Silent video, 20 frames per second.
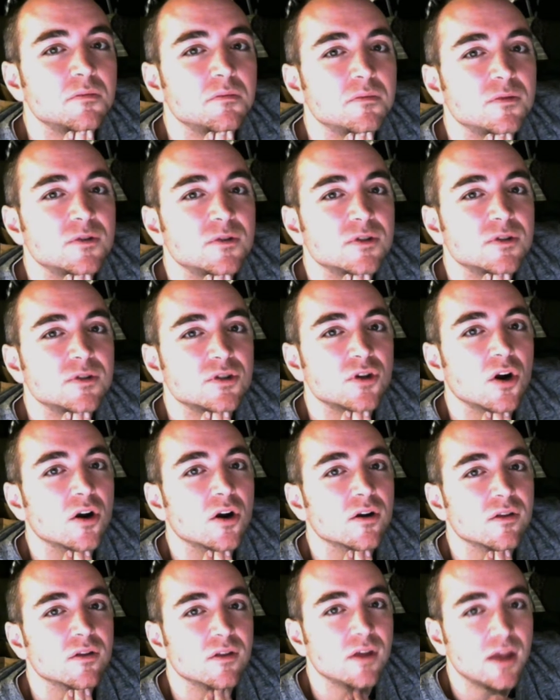
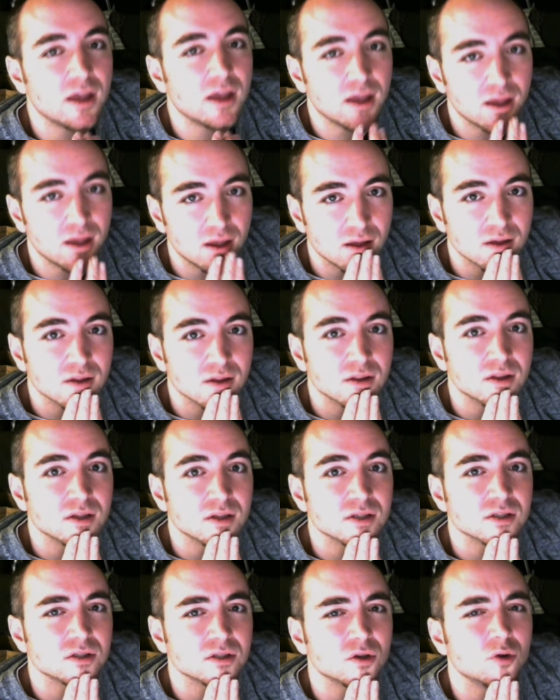start the
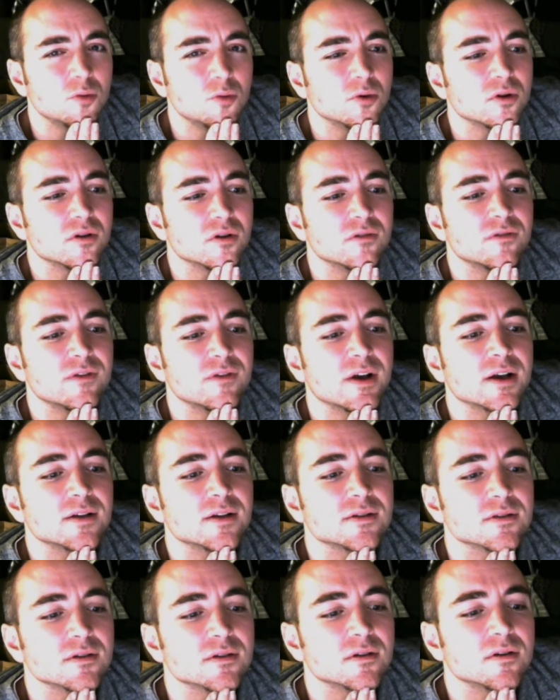snowball
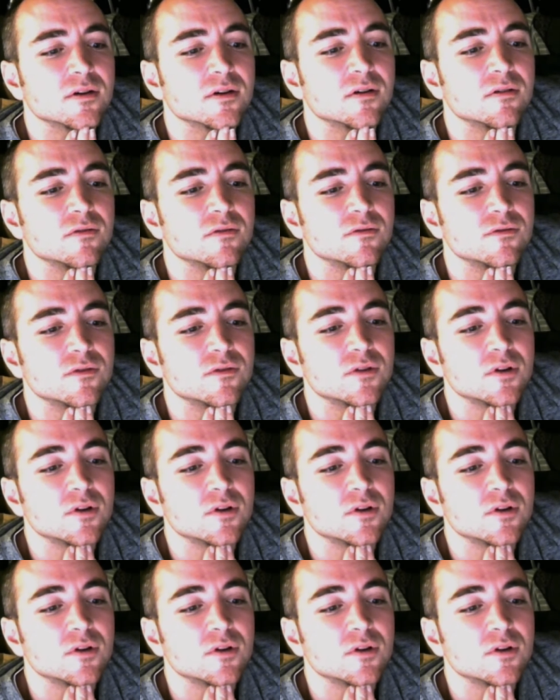effect of